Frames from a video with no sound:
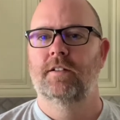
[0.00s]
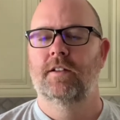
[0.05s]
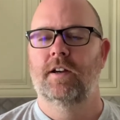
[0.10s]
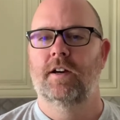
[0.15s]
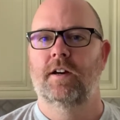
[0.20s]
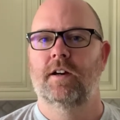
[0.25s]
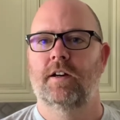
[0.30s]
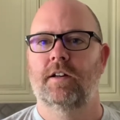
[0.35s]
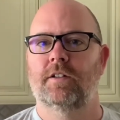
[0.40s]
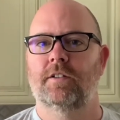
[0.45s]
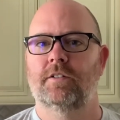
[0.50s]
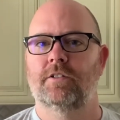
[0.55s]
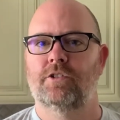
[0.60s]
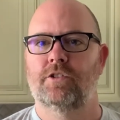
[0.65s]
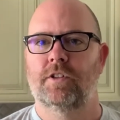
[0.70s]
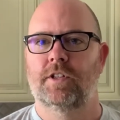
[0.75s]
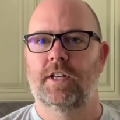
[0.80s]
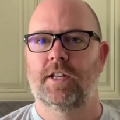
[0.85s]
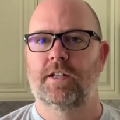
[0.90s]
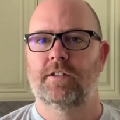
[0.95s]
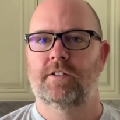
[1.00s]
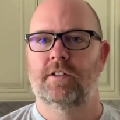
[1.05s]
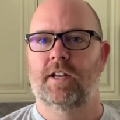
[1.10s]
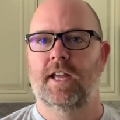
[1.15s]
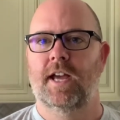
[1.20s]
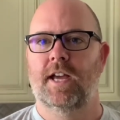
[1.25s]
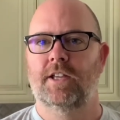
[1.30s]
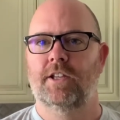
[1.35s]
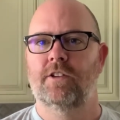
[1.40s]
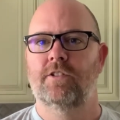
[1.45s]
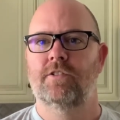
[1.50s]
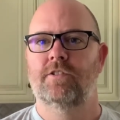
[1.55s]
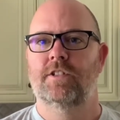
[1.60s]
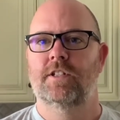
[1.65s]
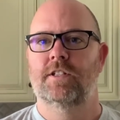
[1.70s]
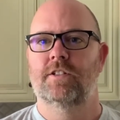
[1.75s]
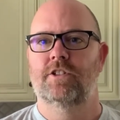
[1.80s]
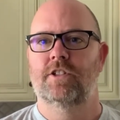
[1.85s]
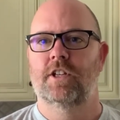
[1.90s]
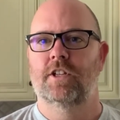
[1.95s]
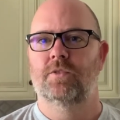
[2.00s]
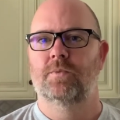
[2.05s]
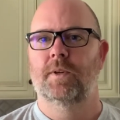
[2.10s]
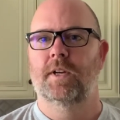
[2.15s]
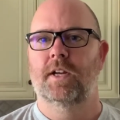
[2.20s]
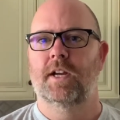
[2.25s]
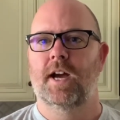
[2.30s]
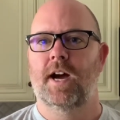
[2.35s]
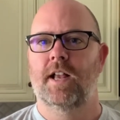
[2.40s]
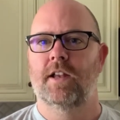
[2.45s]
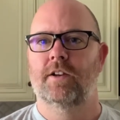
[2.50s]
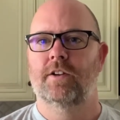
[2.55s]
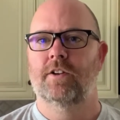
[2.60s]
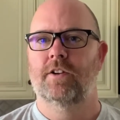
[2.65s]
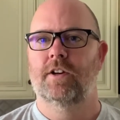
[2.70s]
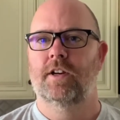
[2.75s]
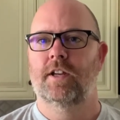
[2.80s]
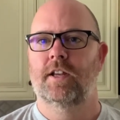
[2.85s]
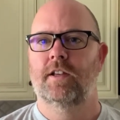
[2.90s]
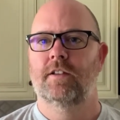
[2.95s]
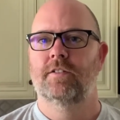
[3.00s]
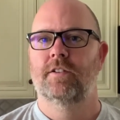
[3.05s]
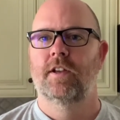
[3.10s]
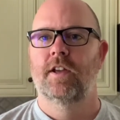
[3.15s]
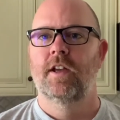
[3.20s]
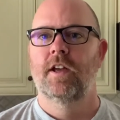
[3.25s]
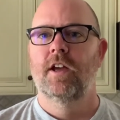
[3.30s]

Uh, traditionally, I use this just with collard greens,